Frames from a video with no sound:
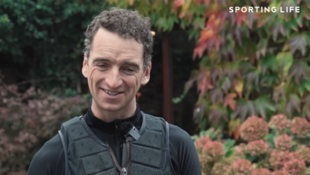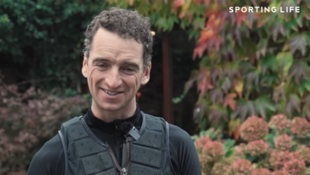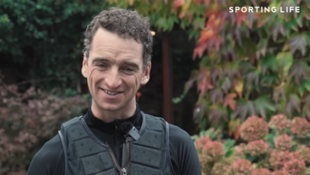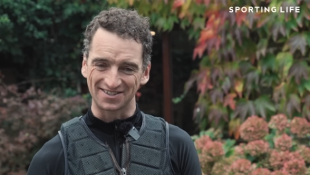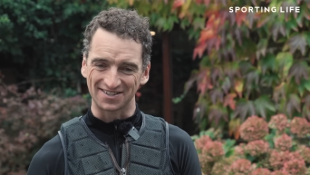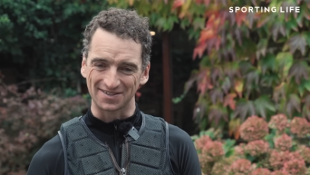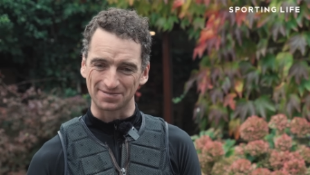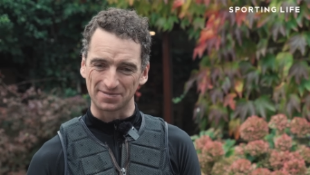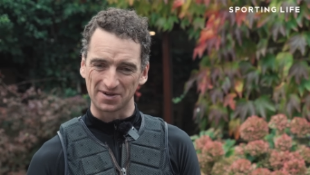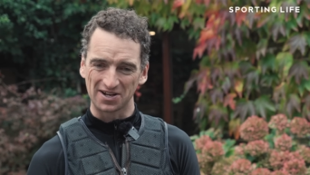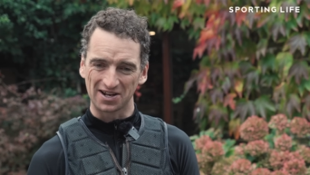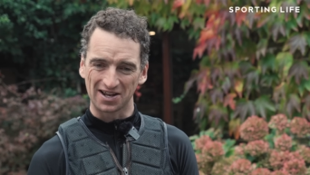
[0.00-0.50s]

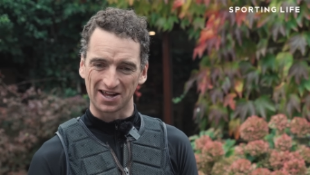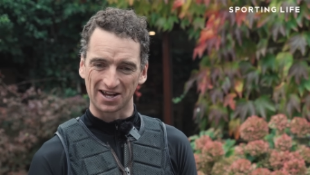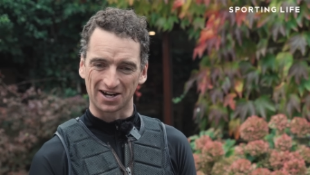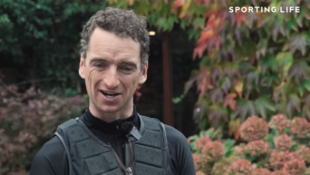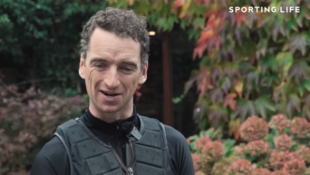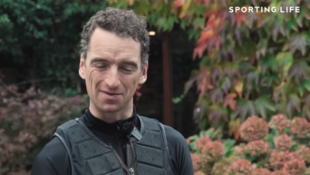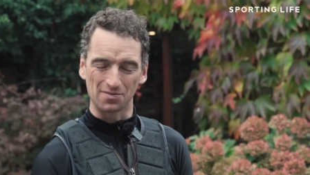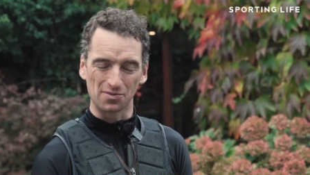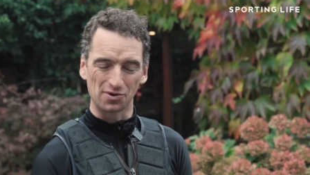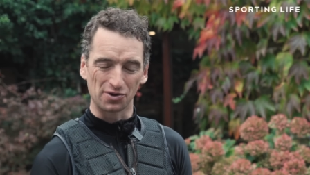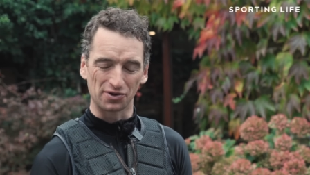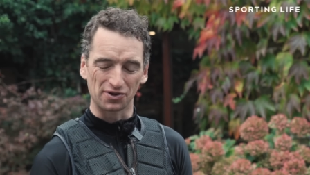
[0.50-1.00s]
She's a bit like
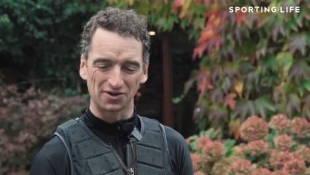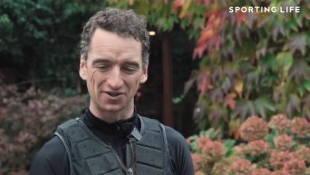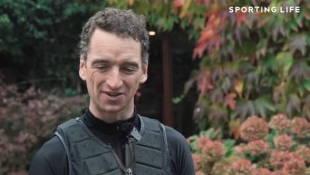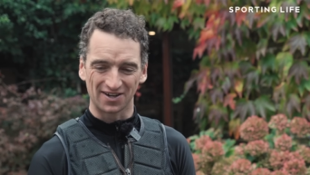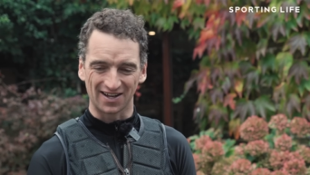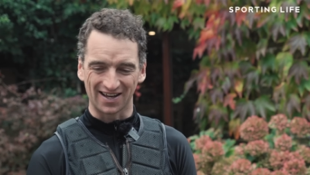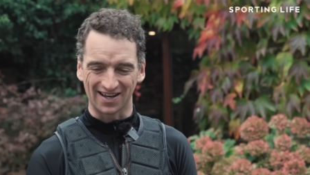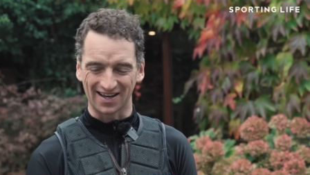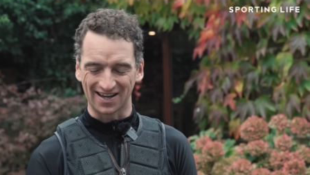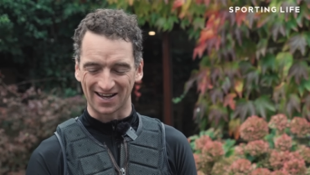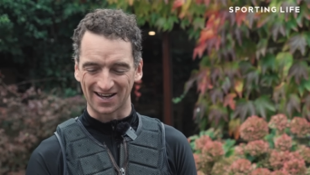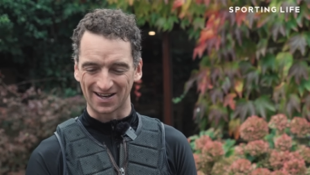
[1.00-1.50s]
her
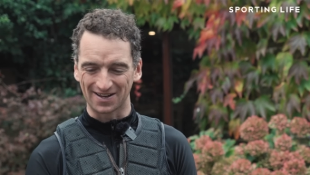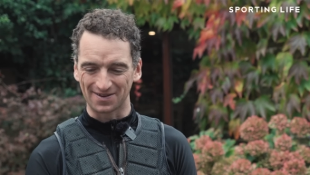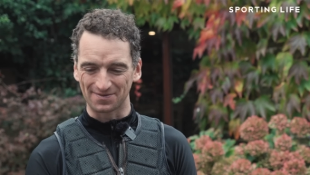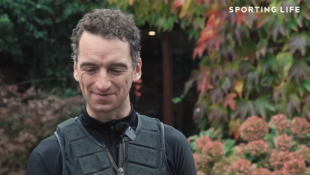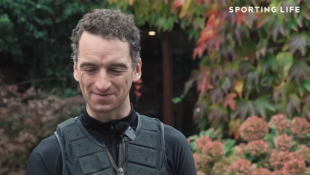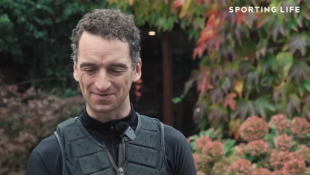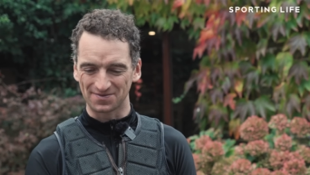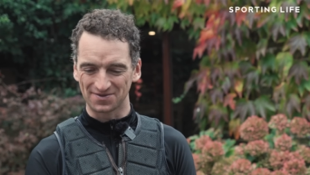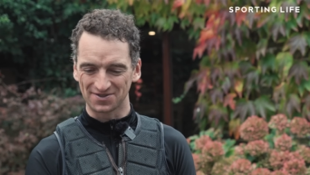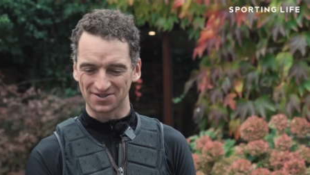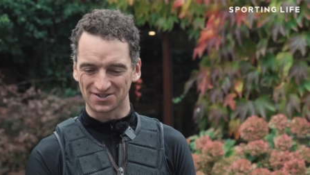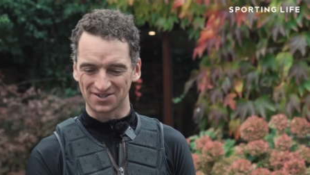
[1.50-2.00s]

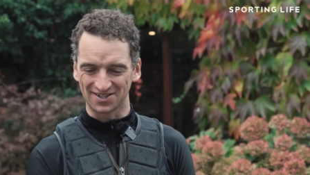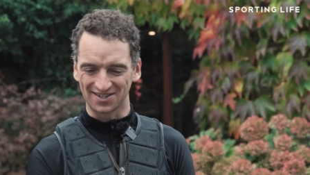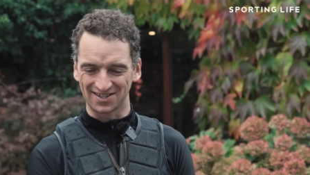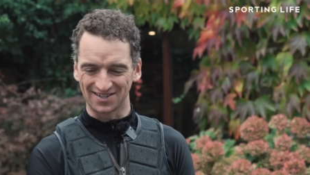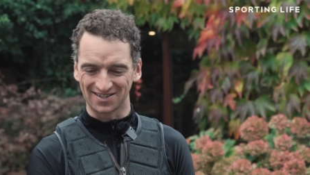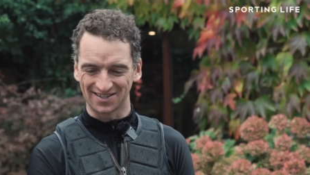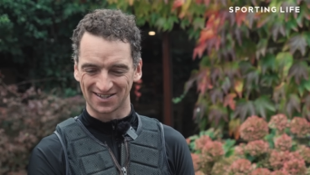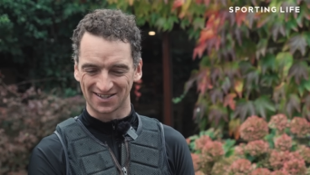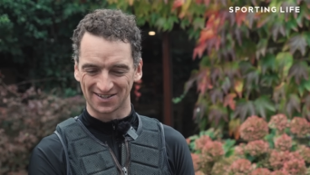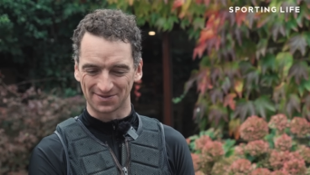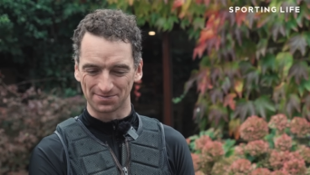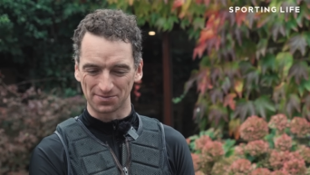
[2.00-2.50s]
mother.
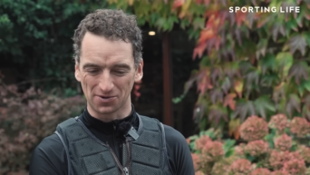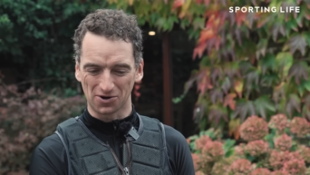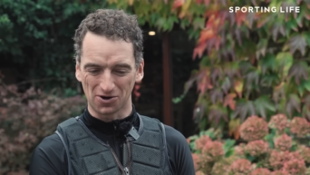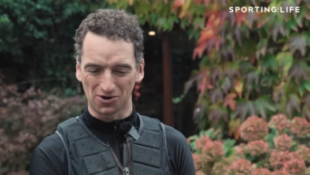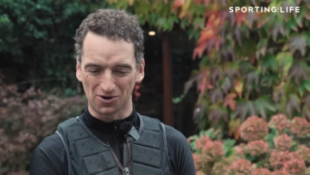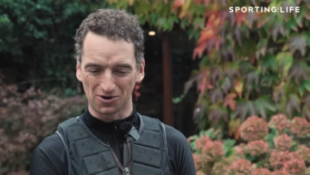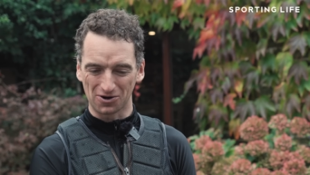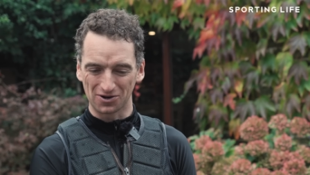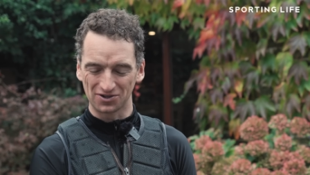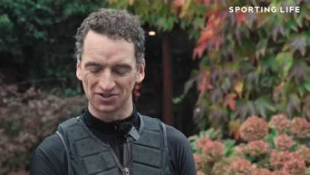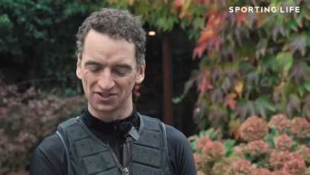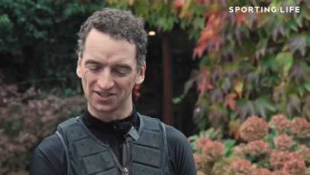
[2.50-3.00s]
She's
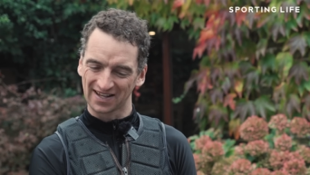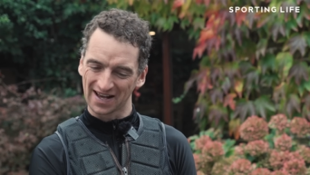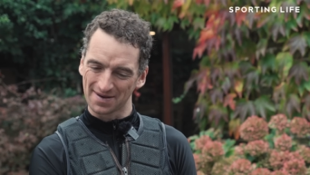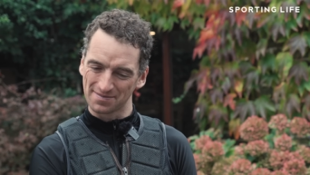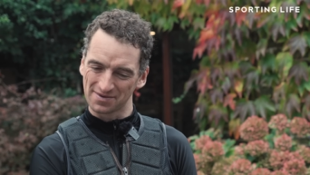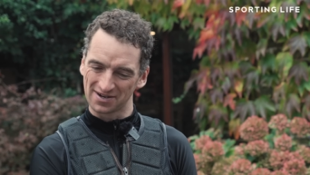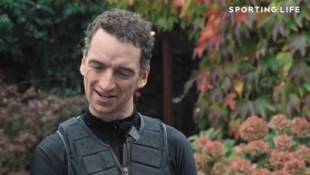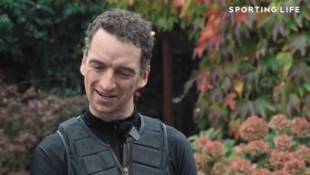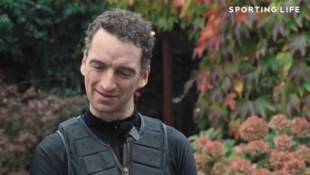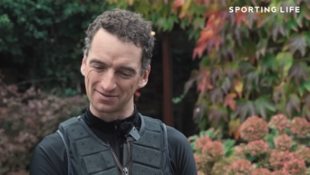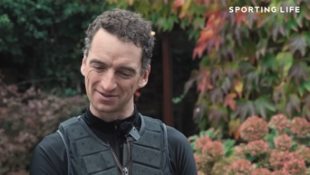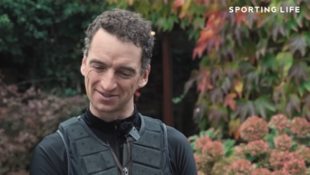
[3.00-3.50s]
small. She can
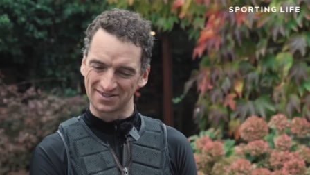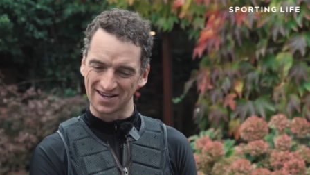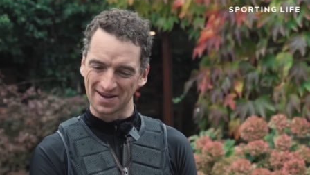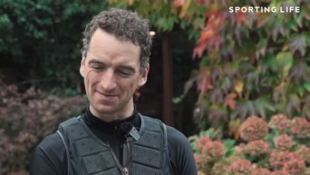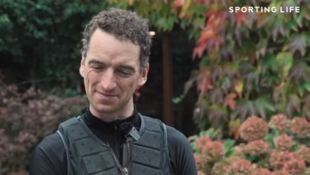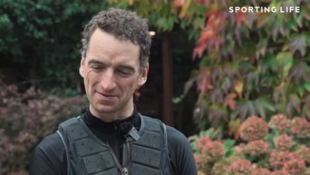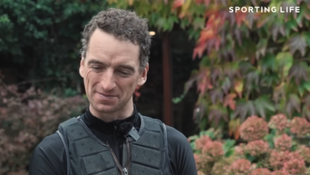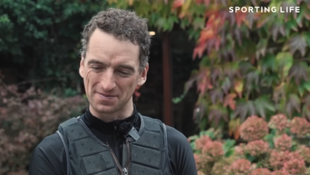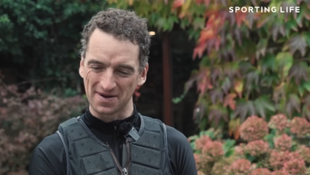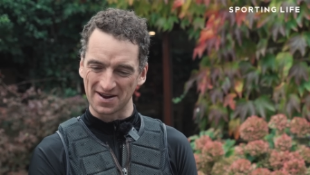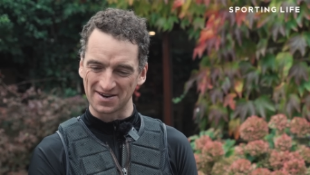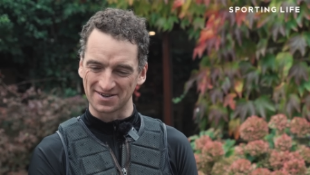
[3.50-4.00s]
be a little bit
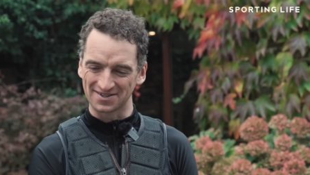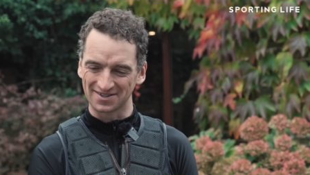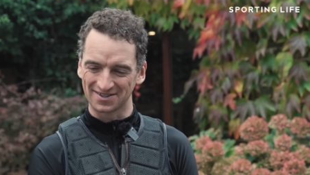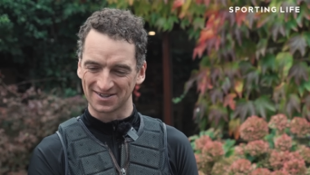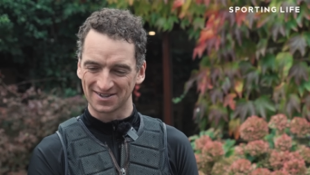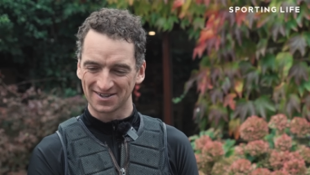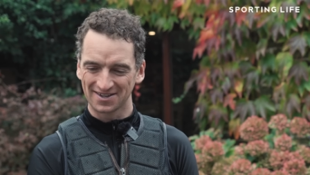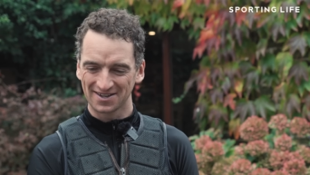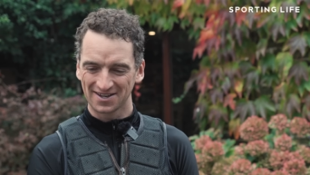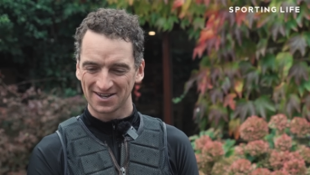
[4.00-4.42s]
temperamental.